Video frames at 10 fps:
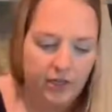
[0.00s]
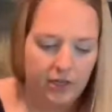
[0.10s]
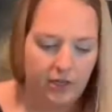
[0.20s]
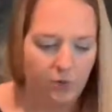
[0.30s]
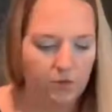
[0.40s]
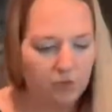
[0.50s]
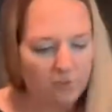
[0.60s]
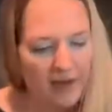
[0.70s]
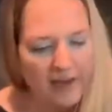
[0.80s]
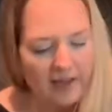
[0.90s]
Now when you're
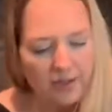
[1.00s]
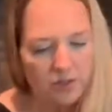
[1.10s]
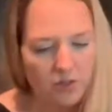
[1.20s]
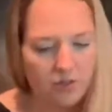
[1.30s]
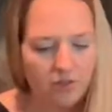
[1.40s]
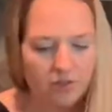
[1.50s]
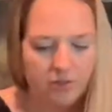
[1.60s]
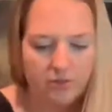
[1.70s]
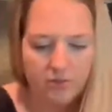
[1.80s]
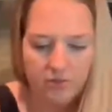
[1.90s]
packing dirt,
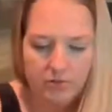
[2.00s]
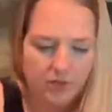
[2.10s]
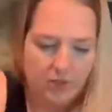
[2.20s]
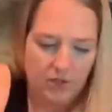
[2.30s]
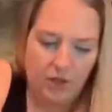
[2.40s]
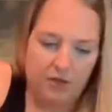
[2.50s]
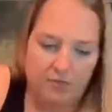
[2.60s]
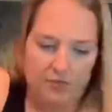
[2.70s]
careful